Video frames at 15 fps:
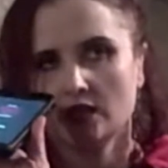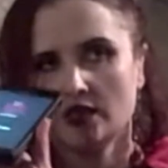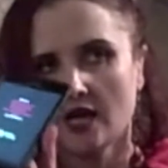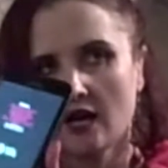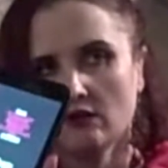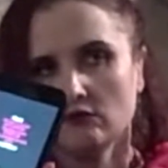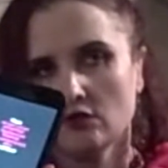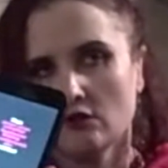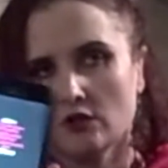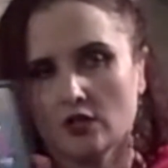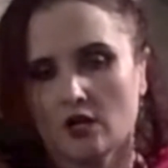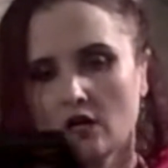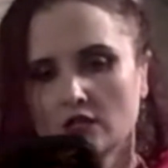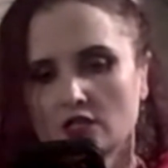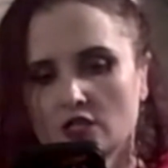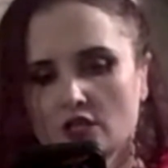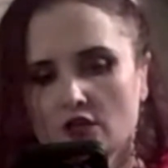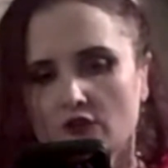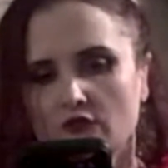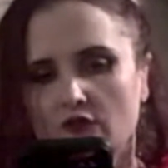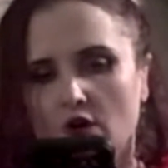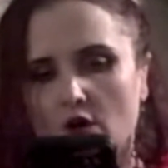download it onto
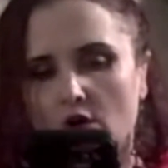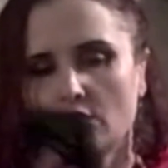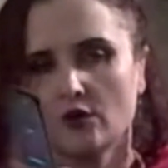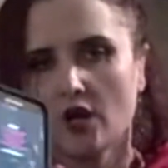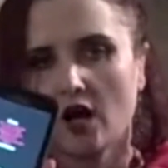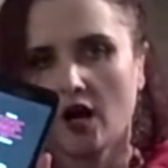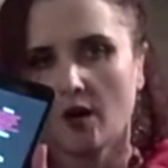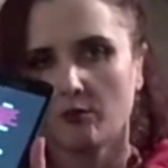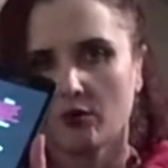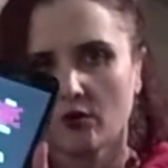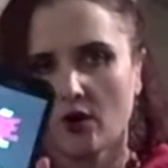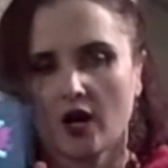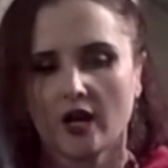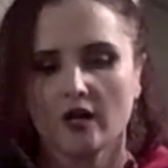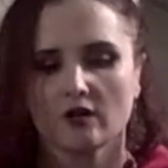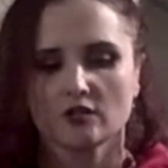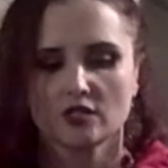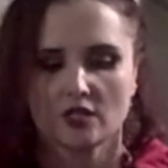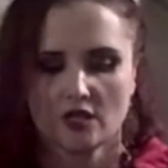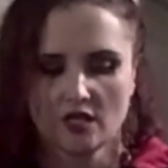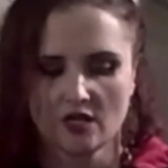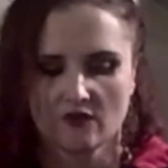your phone prior
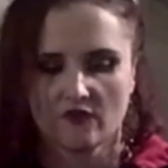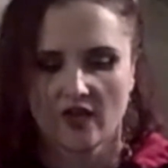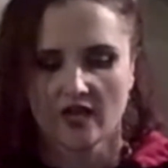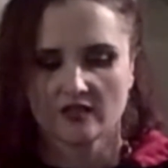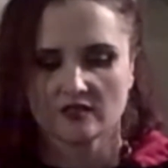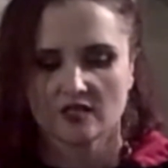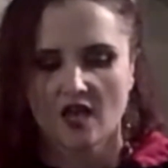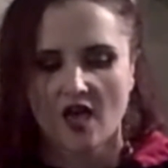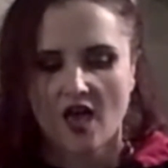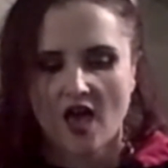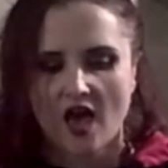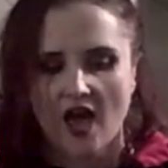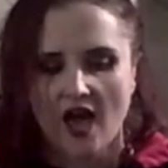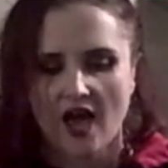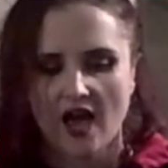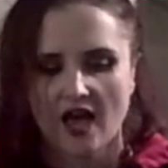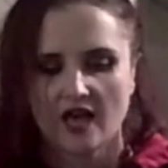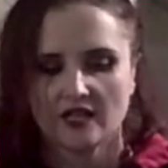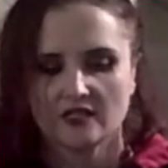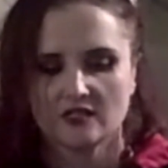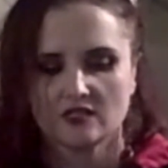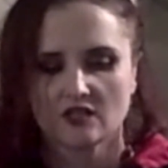to the event.
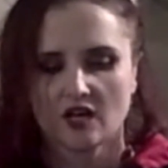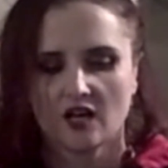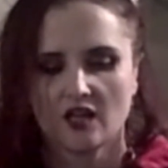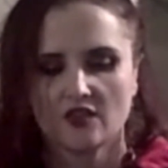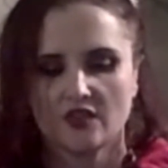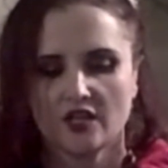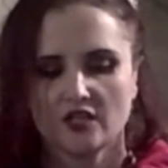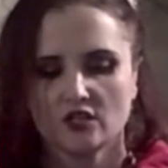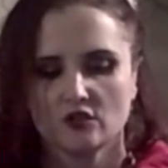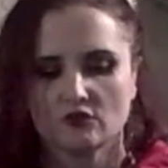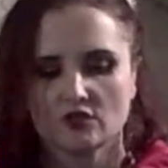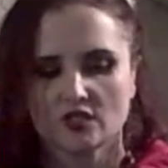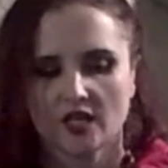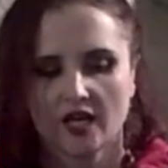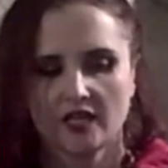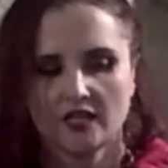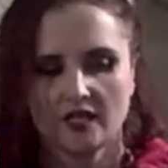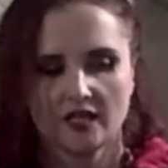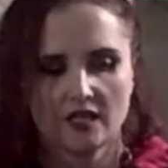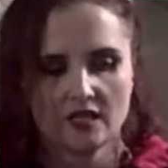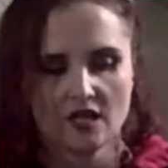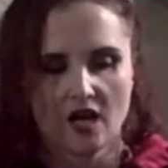And then you sign
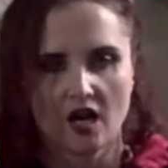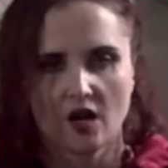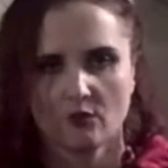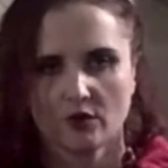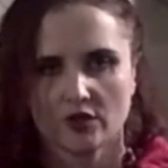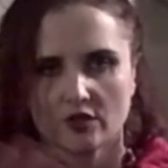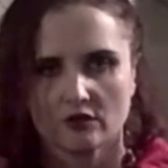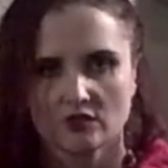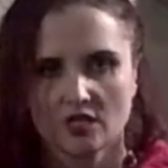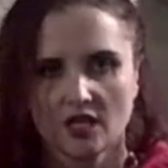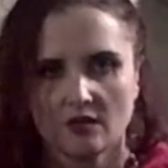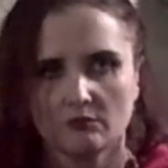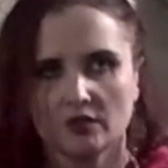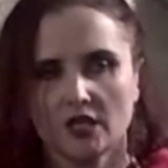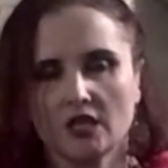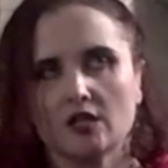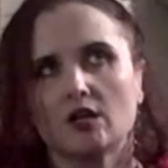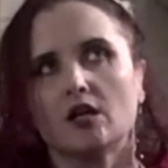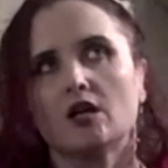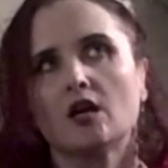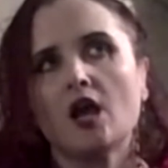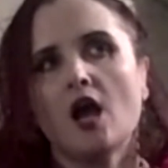in with your team
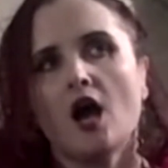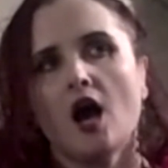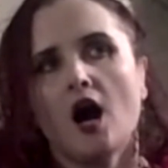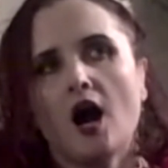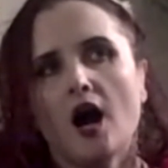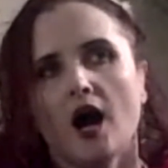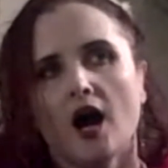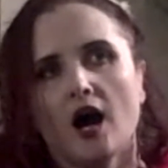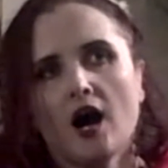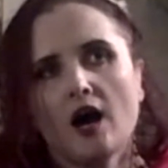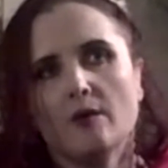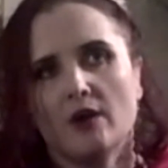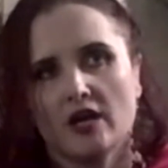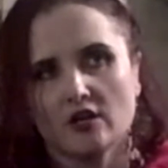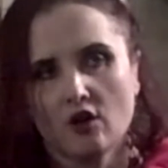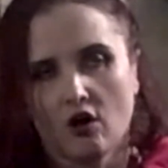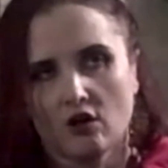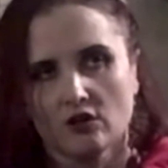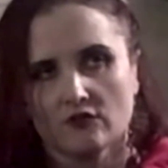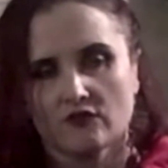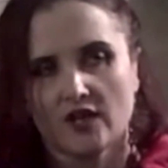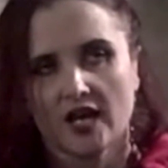leader and
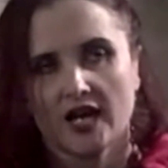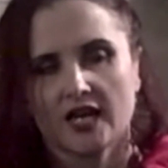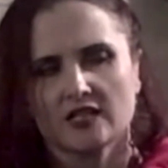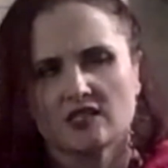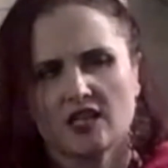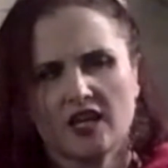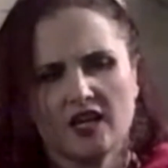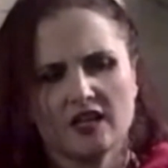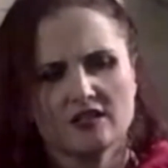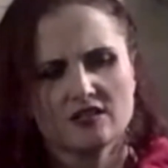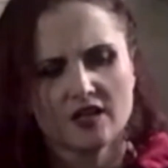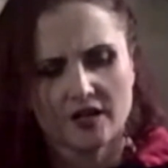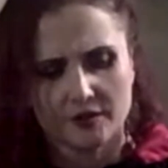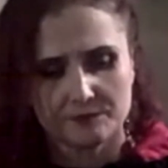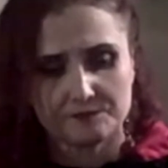all of that. And